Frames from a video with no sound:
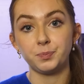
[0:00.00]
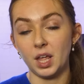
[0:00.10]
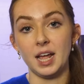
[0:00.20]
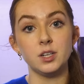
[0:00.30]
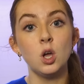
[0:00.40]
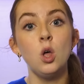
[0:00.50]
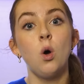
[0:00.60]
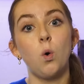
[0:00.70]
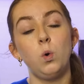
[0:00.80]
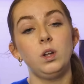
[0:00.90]
and
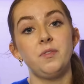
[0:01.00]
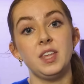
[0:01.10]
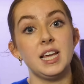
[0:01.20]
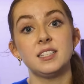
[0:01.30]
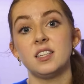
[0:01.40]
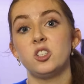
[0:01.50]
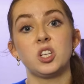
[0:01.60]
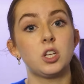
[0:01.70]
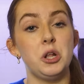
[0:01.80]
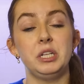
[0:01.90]
all of these are
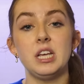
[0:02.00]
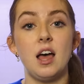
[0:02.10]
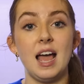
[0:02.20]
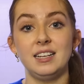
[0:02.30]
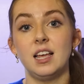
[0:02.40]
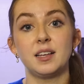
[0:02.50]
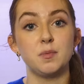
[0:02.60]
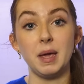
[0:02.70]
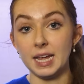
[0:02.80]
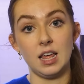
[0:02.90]
just going to
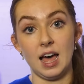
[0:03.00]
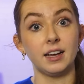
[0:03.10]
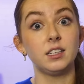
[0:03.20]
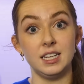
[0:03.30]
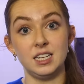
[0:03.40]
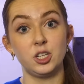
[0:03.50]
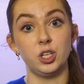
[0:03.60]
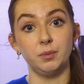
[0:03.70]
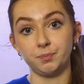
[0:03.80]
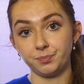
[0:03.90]
exacerbate their
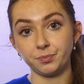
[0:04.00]
condition